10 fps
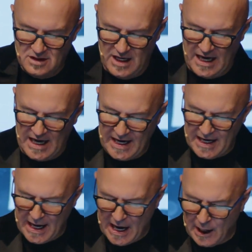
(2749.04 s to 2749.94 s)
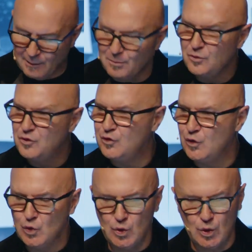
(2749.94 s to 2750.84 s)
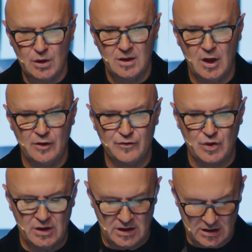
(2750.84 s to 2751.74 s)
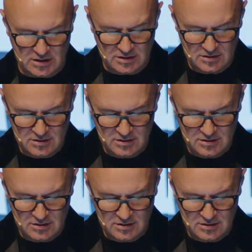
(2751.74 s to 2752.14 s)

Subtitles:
I am full of God,